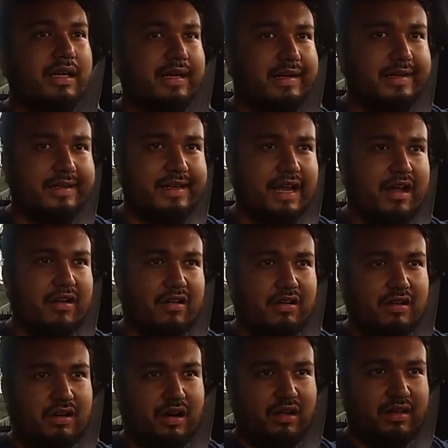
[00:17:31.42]

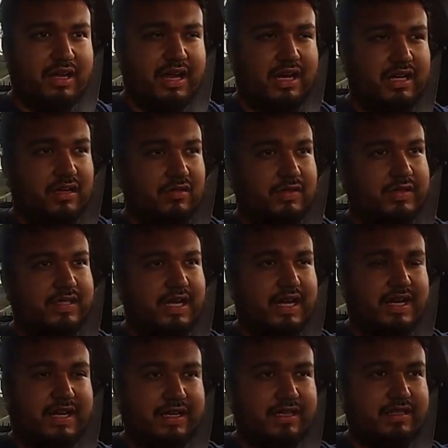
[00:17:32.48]
Now on Echo
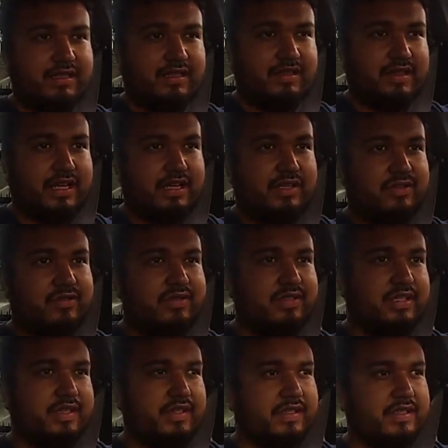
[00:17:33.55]
side, they
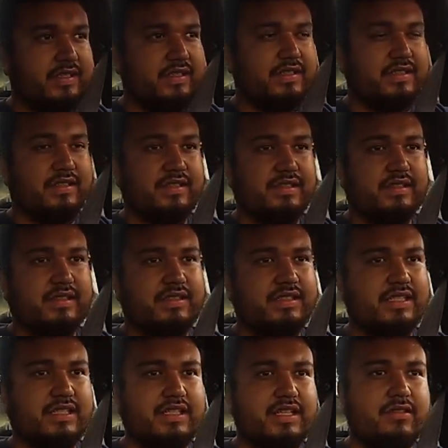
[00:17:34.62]
use a
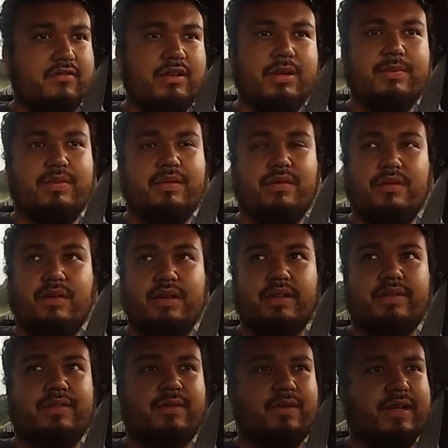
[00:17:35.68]

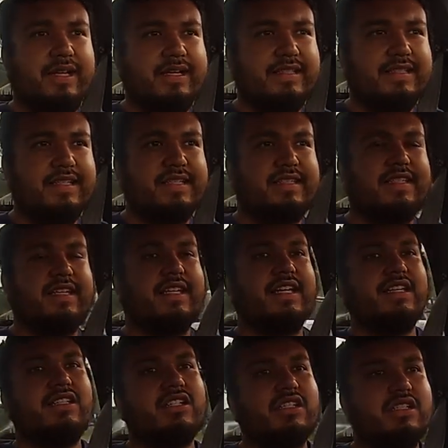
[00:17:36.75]
63.3 cc
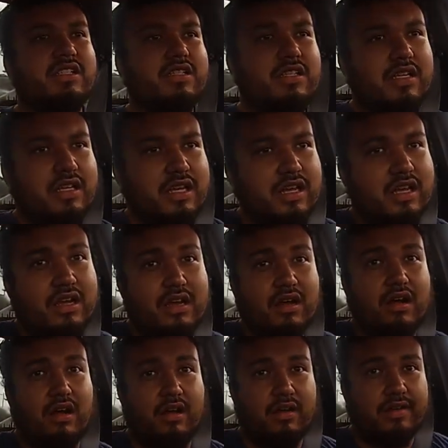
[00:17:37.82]
engine
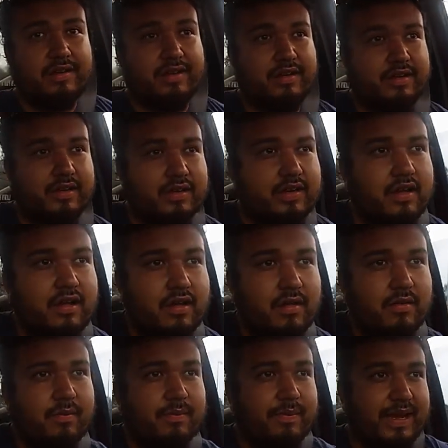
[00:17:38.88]

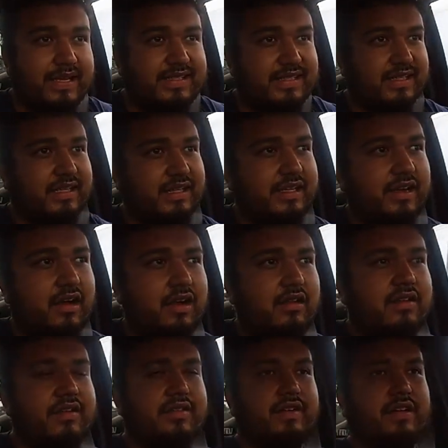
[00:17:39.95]
on basically
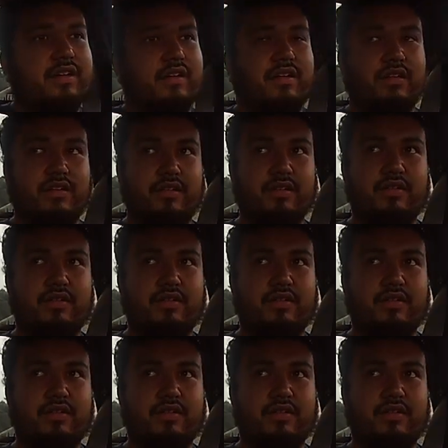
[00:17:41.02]
all of their